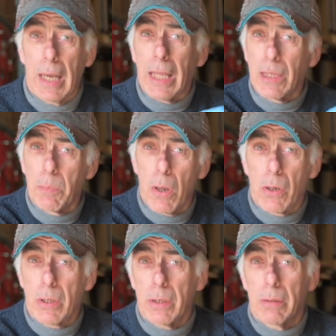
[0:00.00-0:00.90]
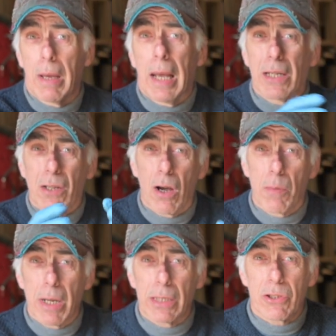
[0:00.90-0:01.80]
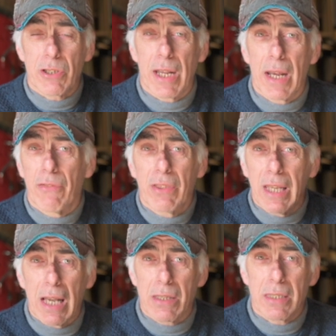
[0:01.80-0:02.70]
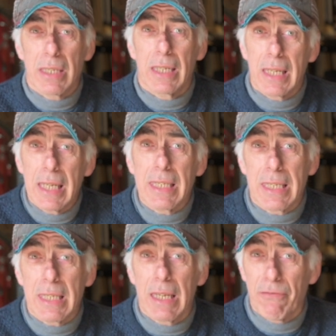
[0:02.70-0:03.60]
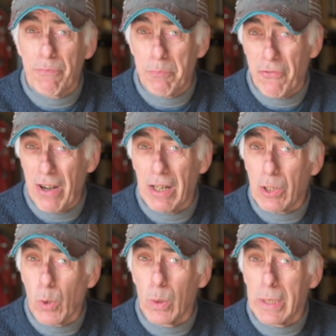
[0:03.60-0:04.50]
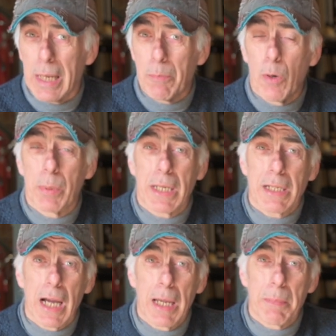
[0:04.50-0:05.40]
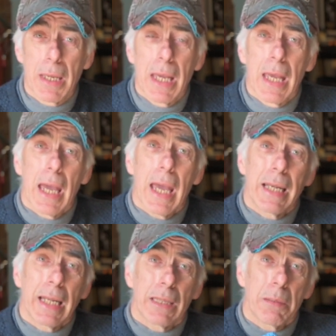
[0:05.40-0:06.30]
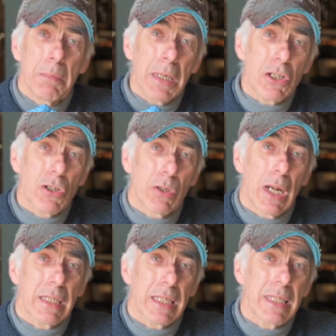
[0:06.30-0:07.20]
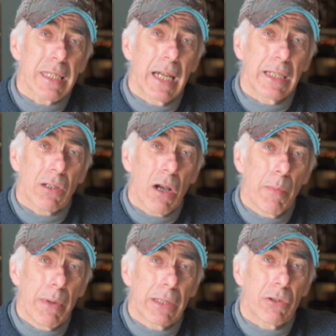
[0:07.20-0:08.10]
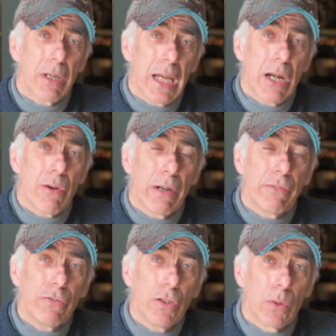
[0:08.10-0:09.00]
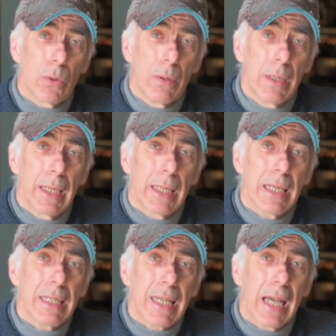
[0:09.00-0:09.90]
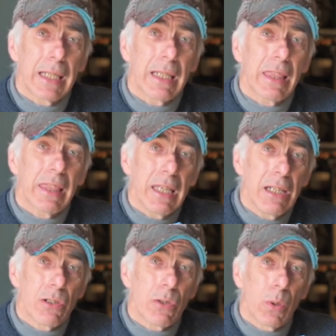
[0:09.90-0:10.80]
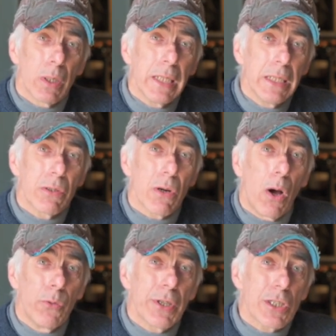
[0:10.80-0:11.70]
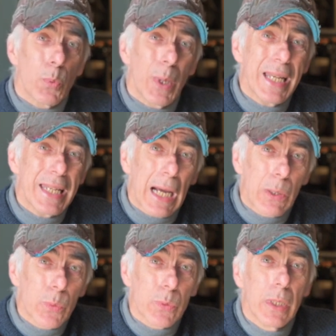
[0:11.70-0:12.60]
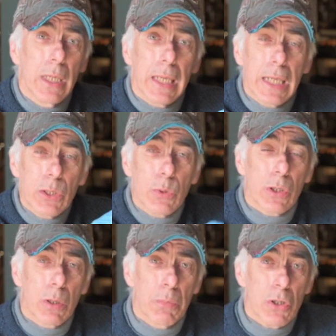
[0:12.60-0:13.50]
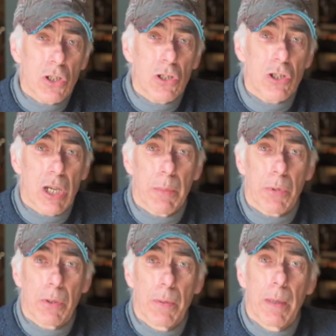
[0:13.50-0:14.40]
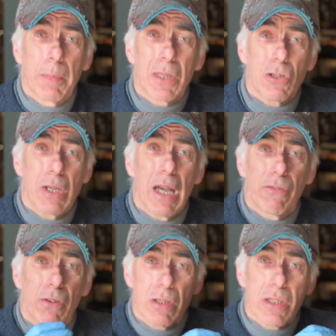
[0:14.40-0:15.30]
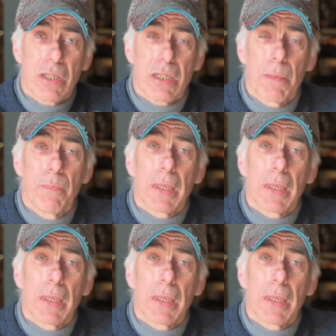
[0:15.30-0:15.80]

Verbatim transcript: and the block and the carburetors, everything else is fairly cold at that moment in time. And that the mixture that's inside the carburetor, air and fuel, is getting thinner or leaner on its way down into the combustion chamber because you have losses.